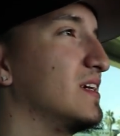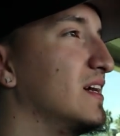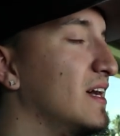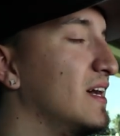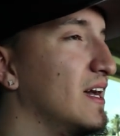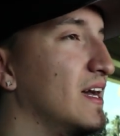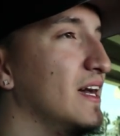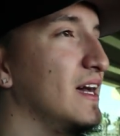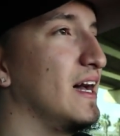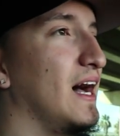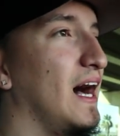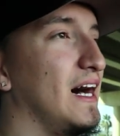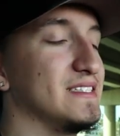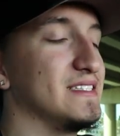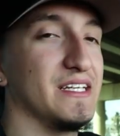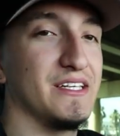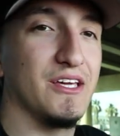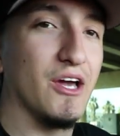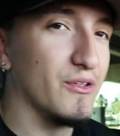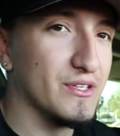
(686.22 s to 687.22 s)
I
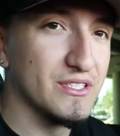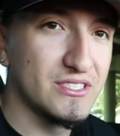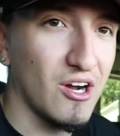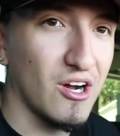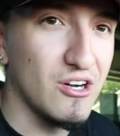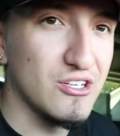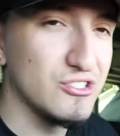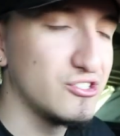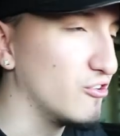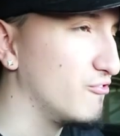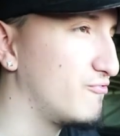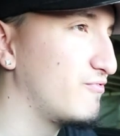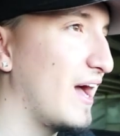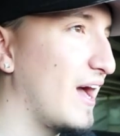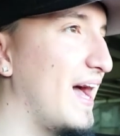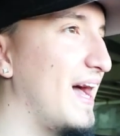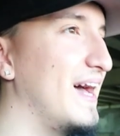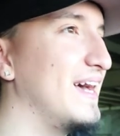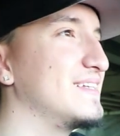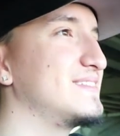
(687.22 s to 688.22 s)
was like, yo, this car is so
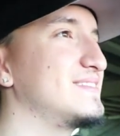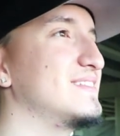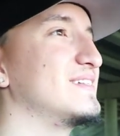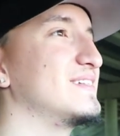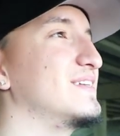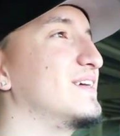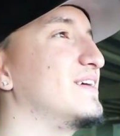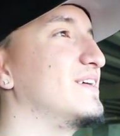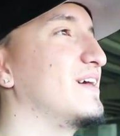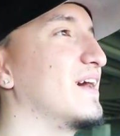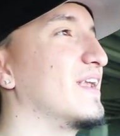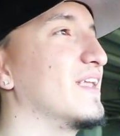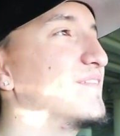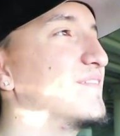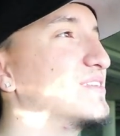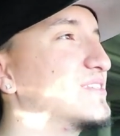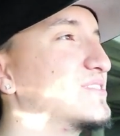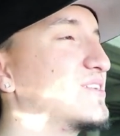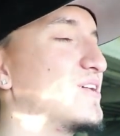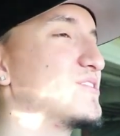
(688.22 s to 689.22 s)
fast. You know, I
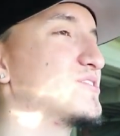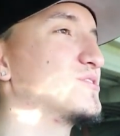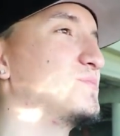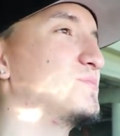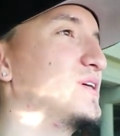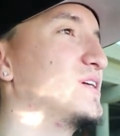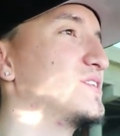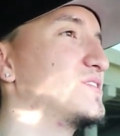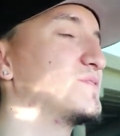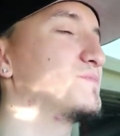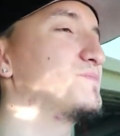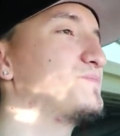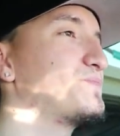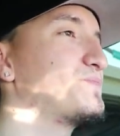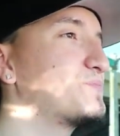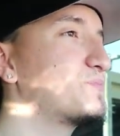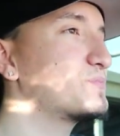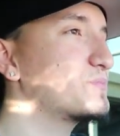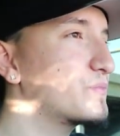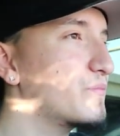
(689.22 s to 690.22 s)
love this car so much.
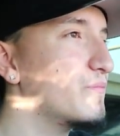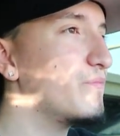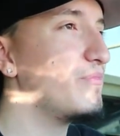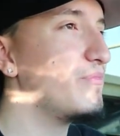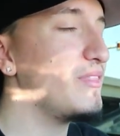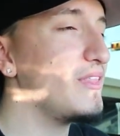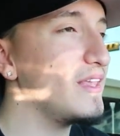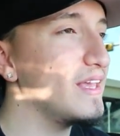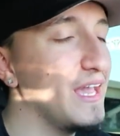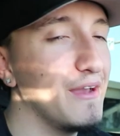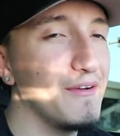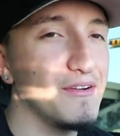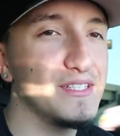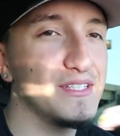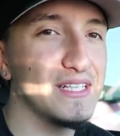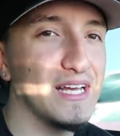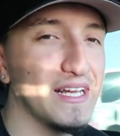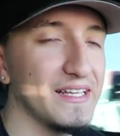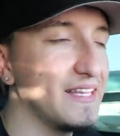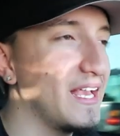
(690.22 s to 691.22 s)

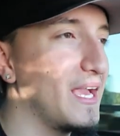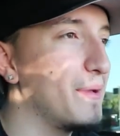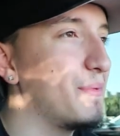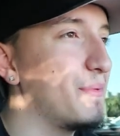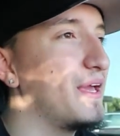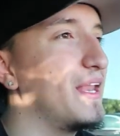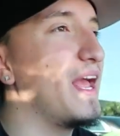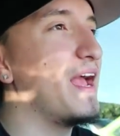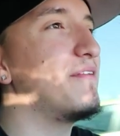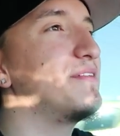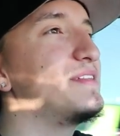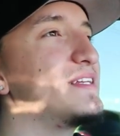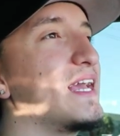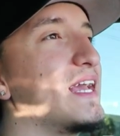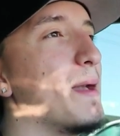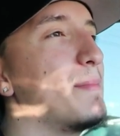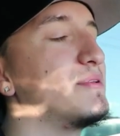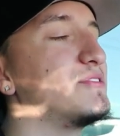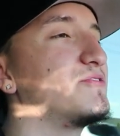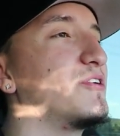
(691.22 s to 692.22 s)
Everything like that, man.
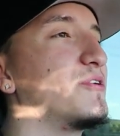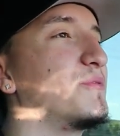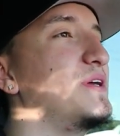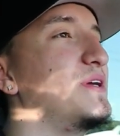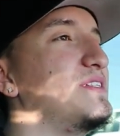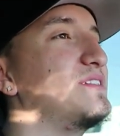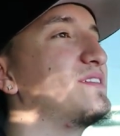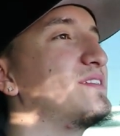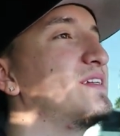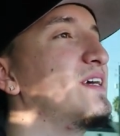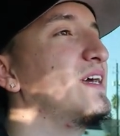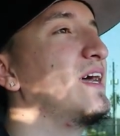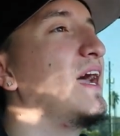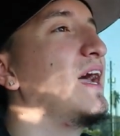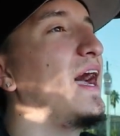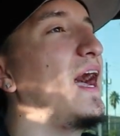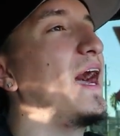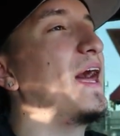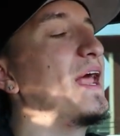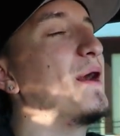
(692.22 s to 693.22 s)
Everything happens for a
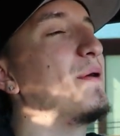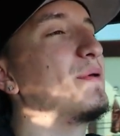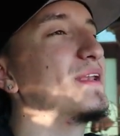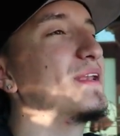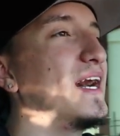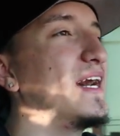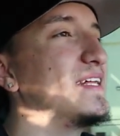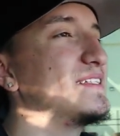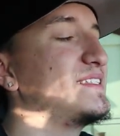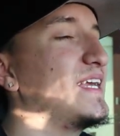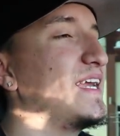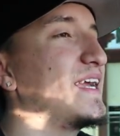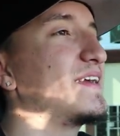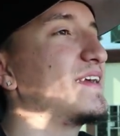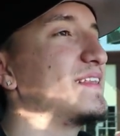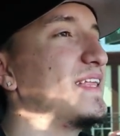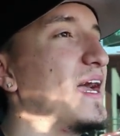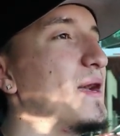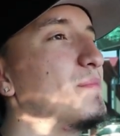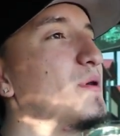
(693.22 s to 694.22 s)
reason, and I would not
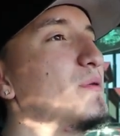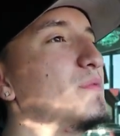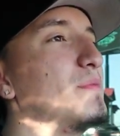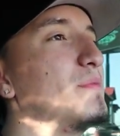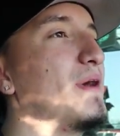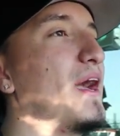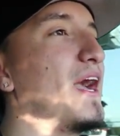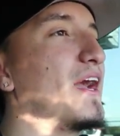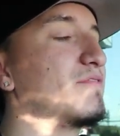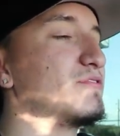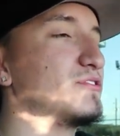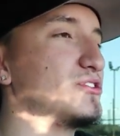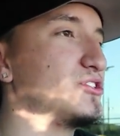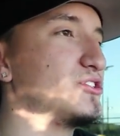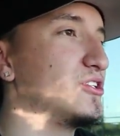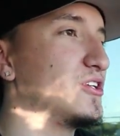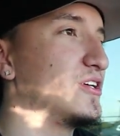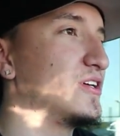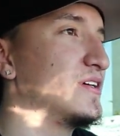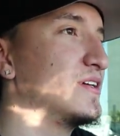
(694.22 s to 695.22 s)
take that moment back for
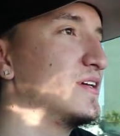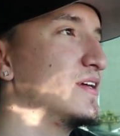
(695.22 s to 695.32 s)
sure.